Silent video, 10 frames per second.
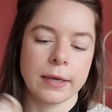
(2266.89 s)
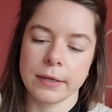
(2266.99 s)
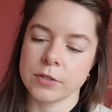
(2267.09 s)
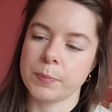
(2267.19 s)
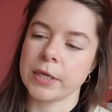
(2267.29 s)

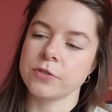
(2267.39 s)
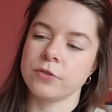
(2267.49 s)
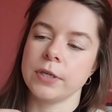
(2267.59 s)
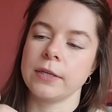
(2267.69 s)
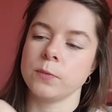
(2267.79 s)
it's best to
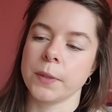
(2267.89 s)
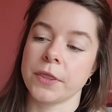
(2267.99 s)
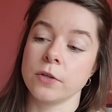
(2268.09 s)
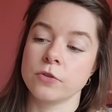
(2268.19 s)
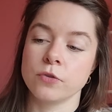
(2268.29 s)
knit with
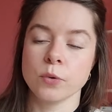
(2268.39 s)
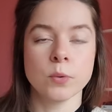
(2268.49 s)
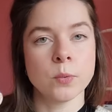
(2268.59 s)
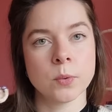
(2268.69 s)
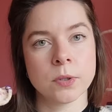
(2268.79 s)
2